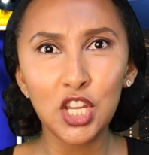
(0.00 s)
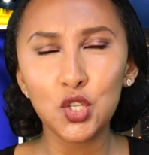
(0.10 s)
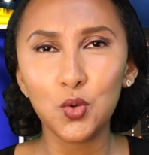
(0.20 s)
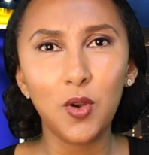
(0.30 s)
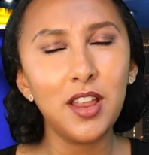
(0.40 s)

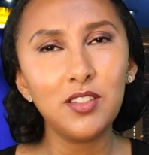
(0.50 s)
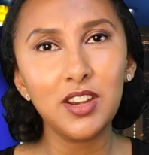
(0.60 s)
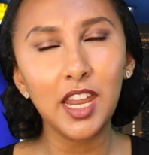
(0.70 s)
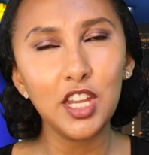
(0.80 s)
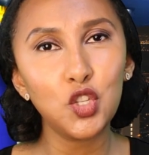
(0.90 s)
each,
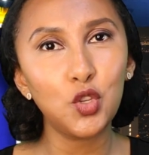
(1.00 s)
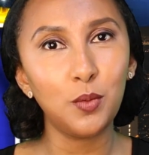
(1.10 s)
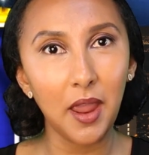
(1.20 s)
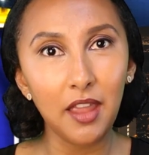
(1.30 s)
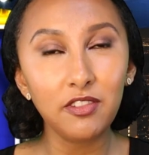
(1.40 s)
200 each to
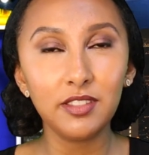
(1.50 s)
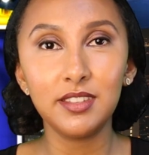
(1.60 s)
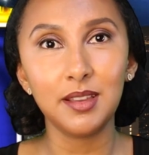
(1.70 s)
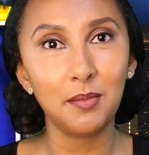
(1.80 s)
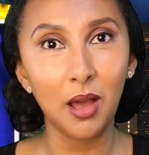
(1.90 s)
pay for
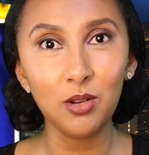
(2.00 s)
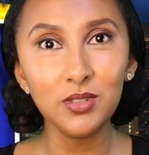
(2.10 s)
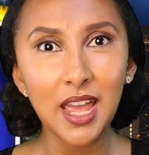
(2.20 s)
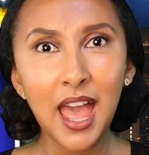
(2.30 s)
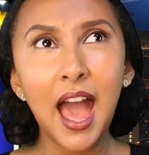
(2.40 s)
this
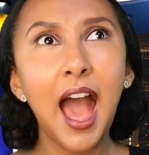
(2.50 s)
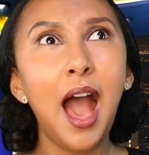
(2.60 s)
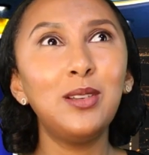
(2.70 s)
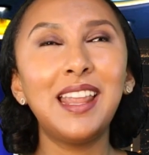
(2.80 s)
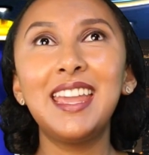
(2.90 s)
amount.
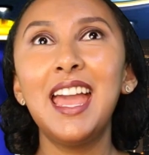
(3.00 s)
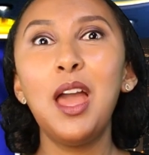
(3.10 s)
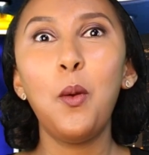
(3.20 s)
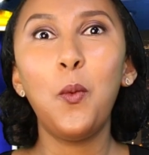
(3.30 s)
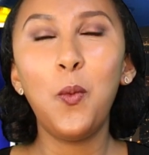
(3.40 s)
How, like,
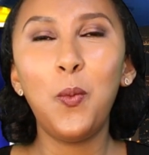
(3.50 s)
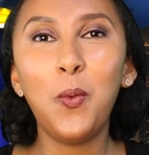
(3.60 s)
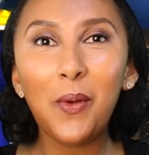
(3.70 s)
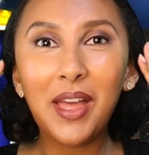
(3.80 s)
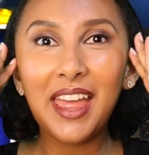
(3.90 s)

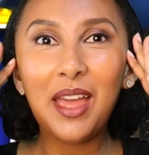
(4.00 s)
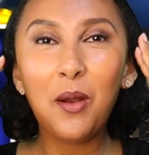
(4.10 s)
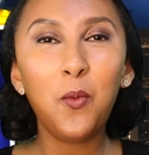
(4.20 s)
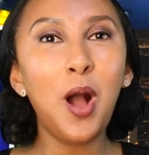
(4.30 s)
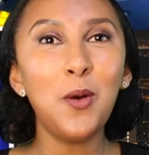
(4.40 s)

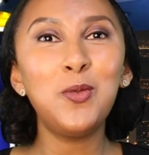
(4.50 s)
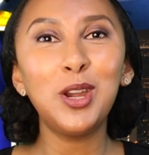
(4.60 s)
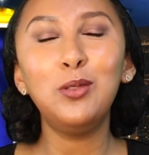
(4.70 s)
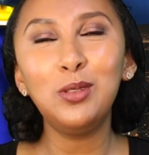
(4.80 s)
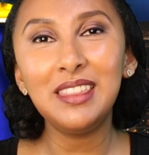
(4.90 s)
what were
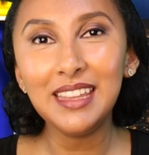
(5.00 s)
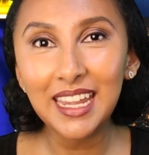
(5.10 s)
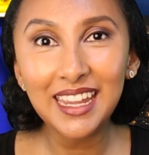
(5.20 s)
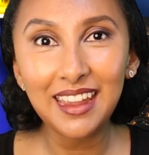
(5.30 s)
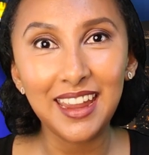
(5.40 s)
you
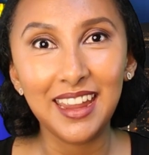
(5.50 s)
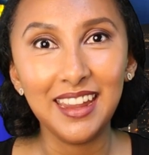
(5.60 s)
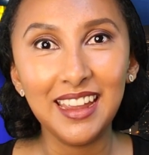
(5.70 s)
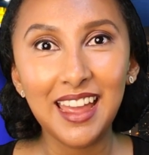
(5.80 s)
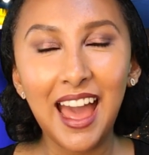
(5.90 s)

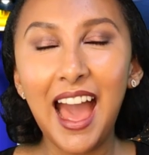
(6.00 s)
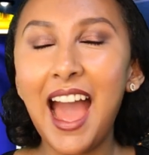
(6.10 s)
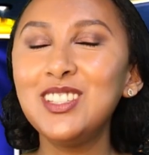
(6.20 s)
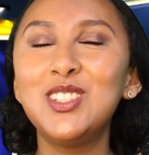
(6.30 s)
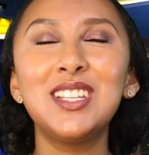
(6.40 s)
thinking?
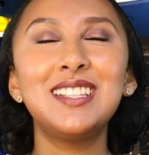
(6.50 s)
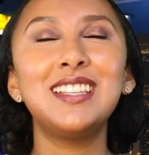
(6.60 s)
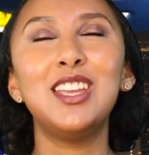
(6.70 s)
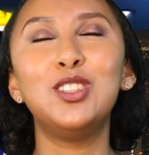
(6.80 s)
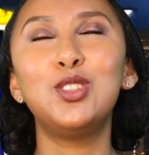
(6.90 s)
I
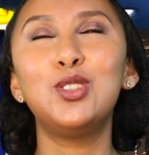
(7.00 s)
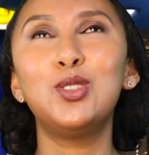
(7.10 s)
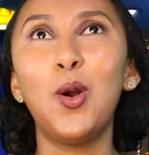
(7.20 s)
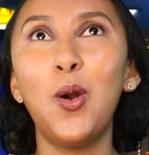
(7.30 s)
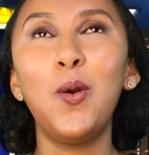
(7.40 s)
just, it's
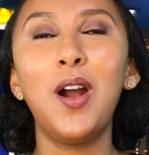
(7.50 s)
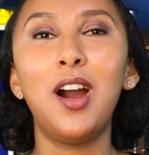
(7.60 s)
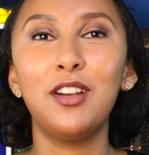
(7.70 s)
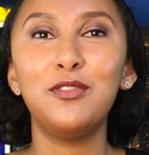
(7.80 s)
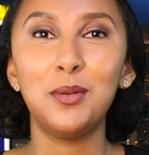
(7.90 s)
so
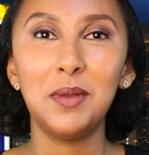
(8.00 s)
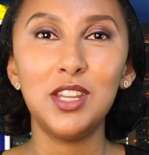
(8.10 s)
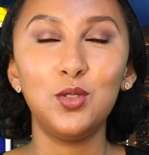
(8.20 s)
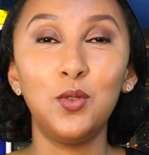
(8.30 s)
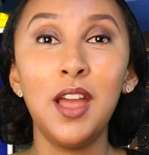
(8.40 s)
hard for
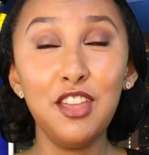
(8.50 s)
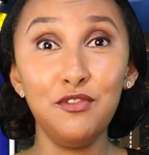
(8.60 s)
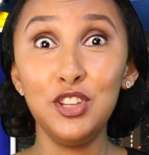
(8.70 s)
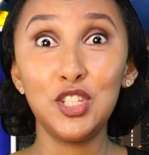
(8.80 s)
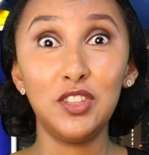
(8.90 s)
me to
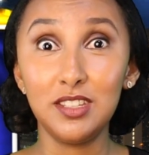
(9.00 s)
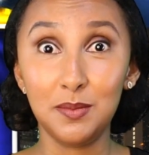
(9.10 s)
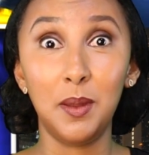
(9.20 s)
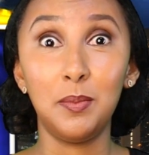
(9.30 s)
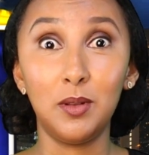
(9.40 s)
envision
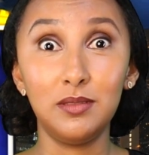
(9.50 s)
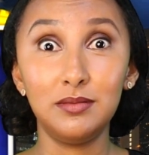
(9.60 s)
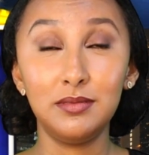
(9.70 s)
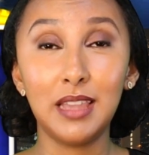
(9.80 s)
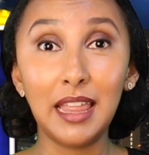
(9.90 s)
these people
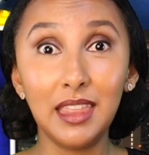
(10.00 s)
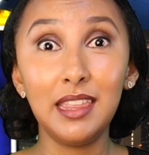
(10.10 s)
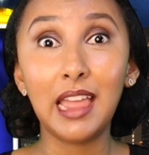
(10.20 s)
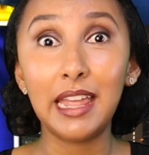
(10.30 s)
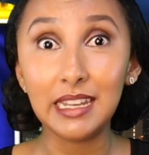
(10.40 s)
that
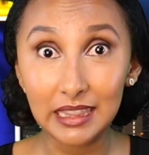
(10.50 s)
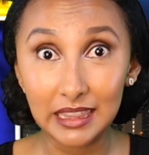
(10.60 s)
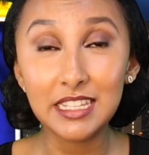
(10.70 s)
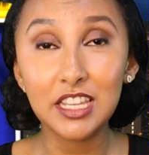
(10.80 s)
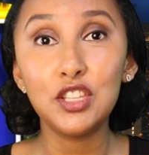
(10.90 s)
think that
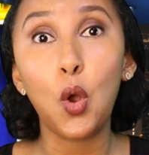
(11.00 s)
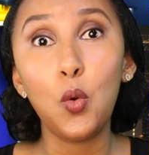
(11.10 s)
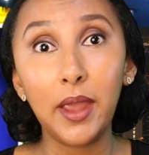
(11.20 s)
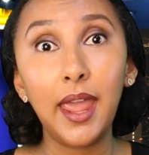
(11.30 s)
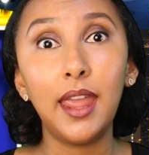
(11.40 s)
this is
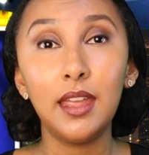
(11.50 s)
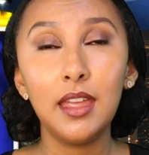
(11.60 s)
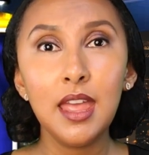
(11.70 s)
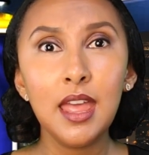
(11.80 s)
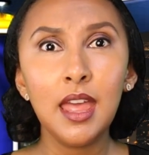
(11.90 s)
okay.
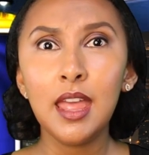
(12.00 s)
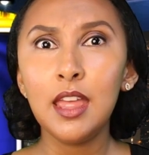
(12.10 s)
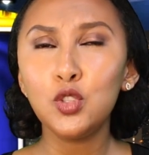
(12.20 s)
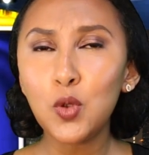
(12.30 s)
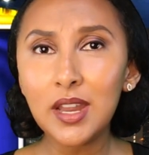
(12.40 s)

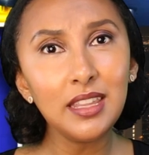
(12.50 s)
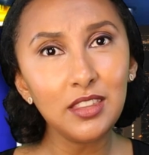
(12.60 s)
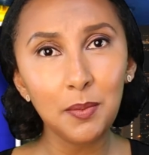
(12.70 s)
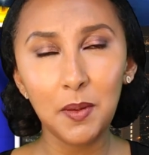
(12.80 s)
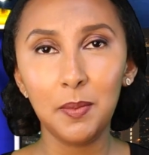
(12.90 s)

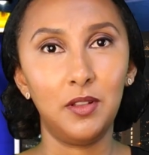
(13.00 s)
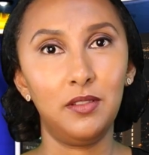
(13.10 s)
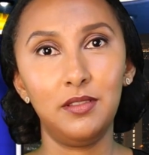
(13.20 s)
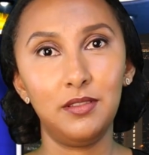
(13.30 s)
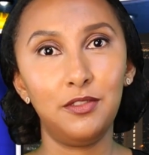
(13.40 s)
23
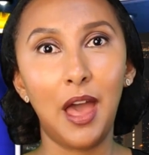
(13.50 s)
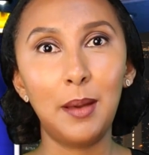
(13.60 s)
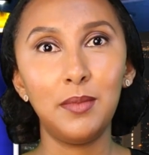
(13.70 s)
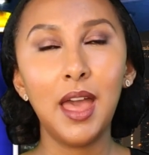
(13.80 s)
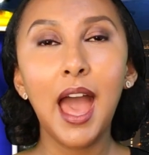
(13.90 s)
people,
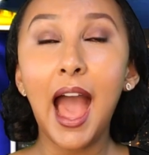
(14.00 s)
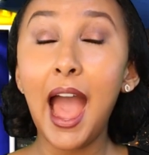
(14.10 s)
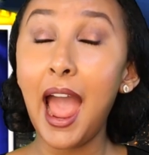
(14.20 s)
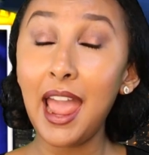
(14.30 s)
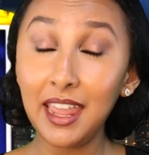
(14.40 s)
fam. I, I